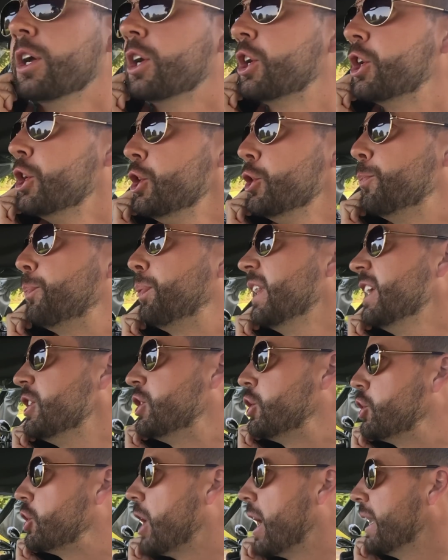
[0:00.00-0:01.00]
Could you
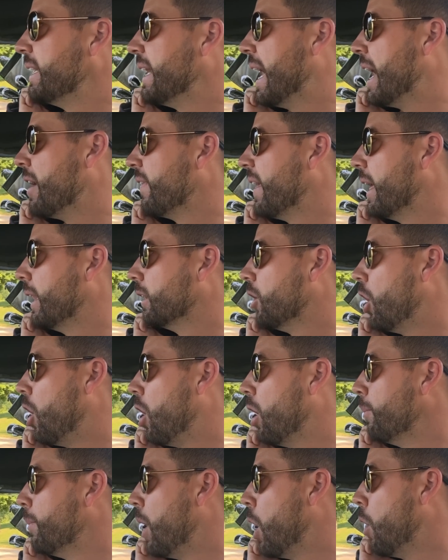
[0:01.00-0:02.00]
please shut down that
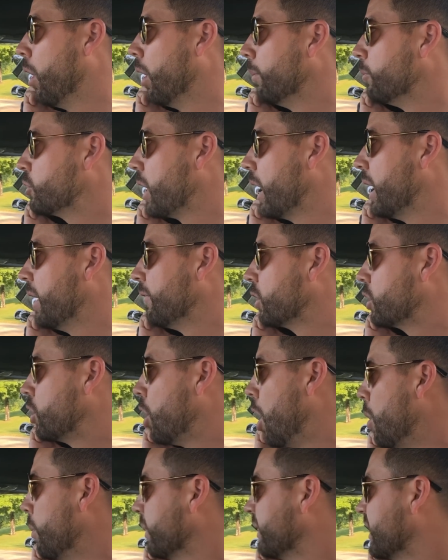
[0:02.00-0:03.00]
lawnmower? I'm trying to have a
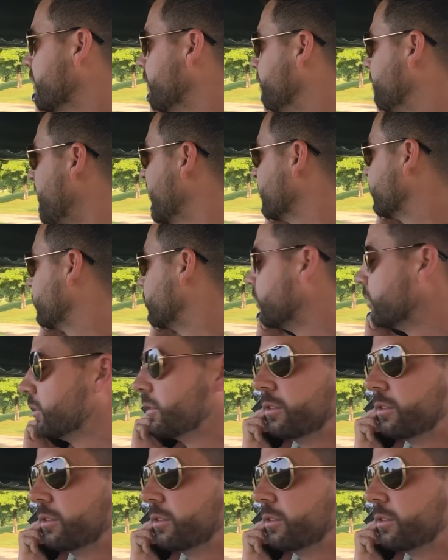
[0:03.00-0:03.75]
call with the investors.